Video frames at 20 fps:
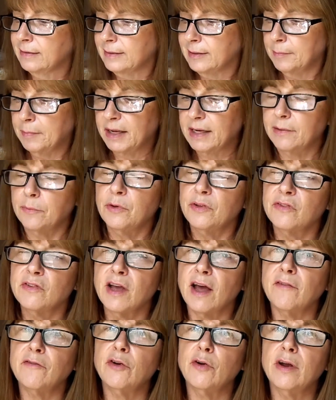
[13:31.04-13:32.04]
But it was
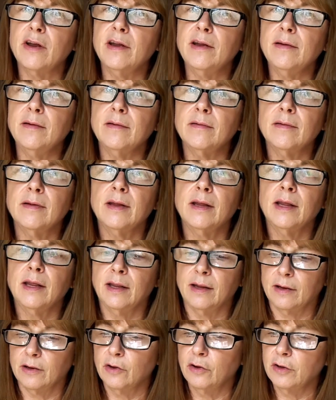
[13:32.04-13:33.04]
not very
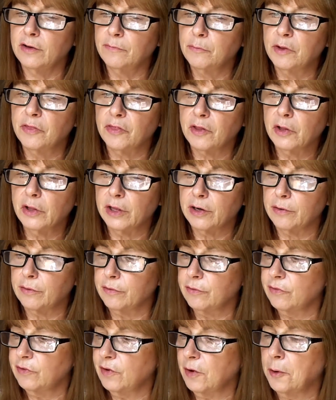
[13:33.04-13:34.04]
good with the
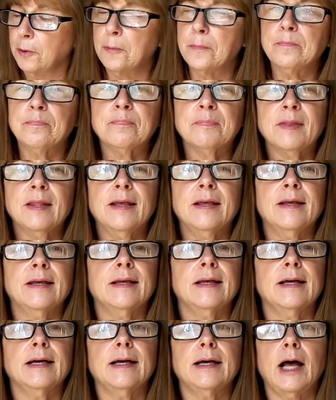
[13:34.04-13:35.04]
glitters. So
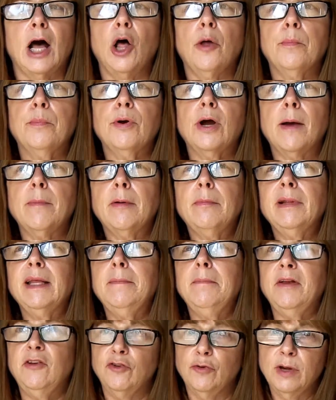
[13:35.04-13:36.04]
I'll probably
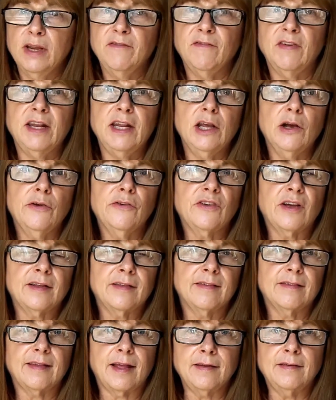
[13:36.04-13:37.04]
be doing videos on
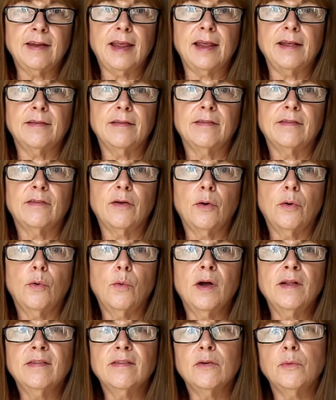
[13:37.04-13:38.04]
Sundays, so
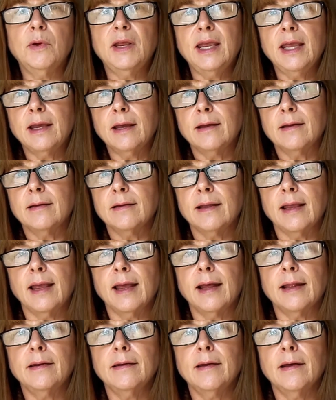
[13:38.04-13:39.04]
once a week.
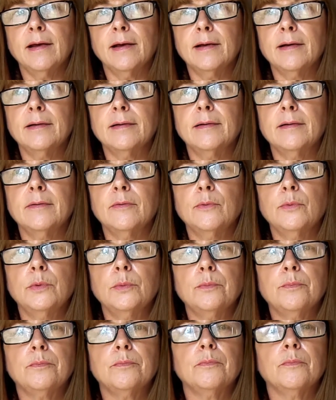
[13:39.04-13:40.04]
And
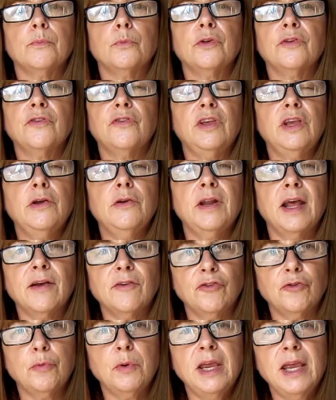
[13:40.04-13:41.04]
we'll see you
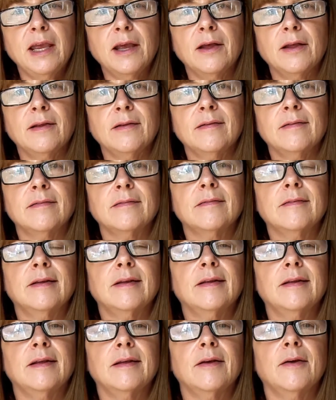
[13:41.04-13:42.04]
next week
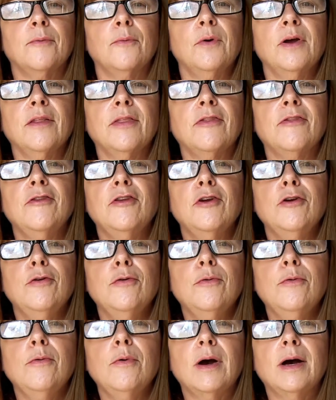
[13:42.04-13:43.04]
with
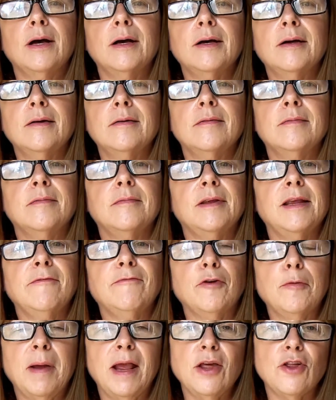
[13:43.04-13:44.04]
new
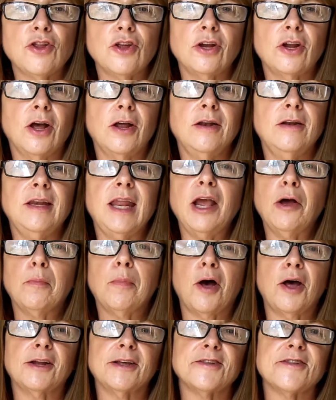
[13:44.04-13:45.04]
information on nail
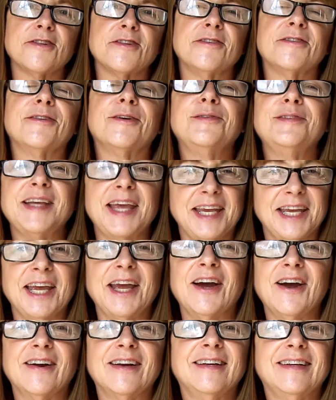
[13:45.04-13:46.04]
polish. So take
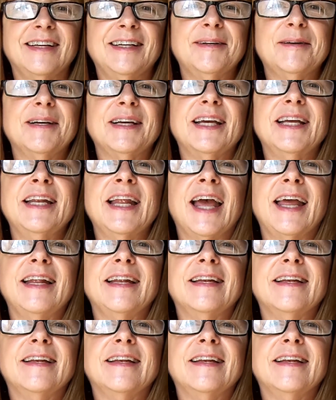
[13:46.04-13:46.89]
care. Good night.